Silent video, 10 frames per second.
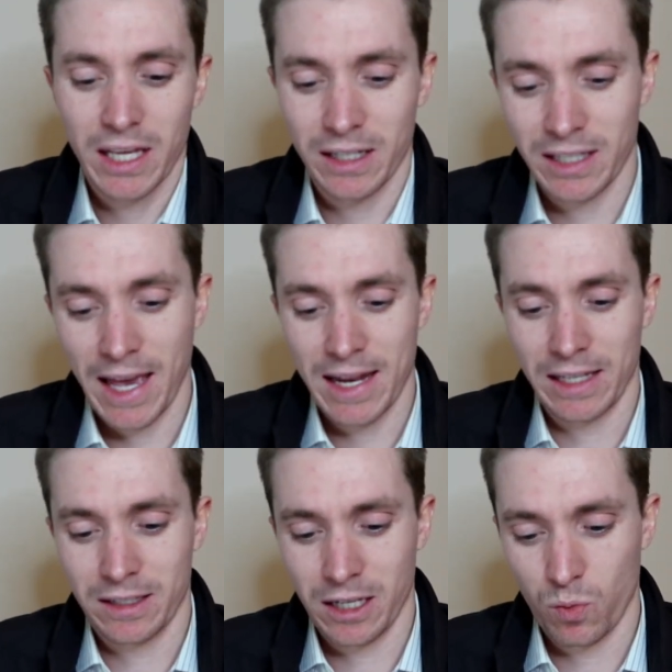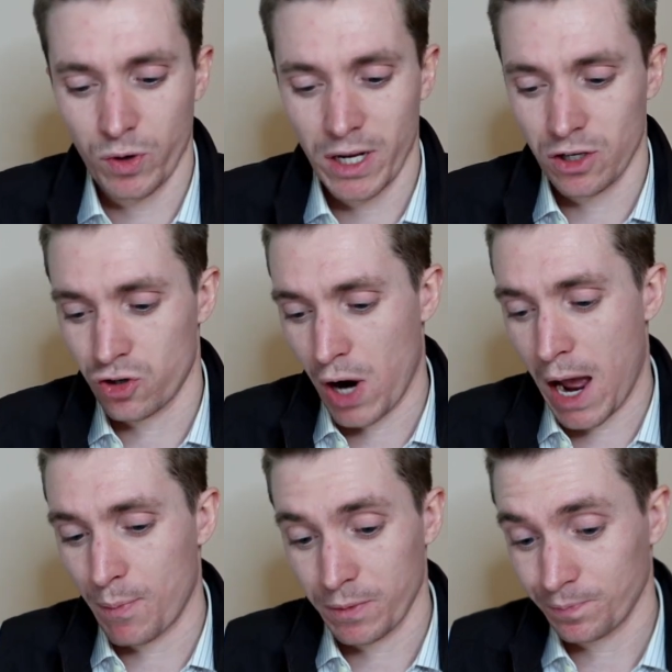in getting someone a
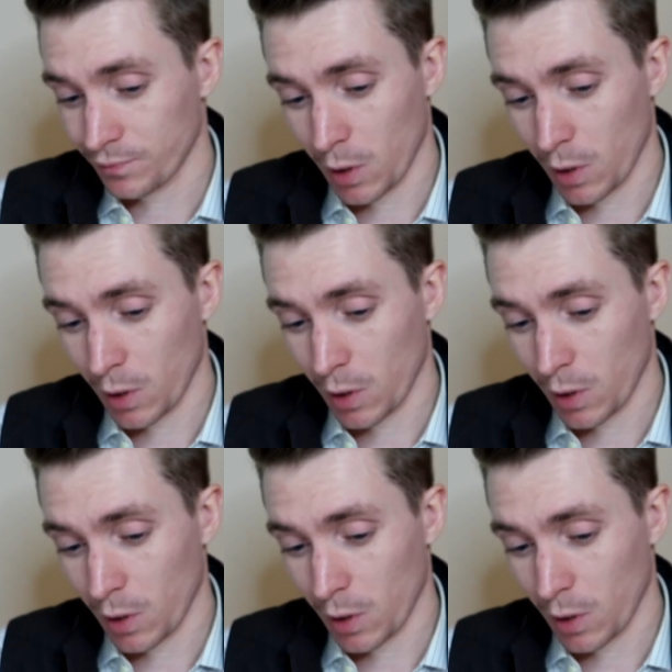strap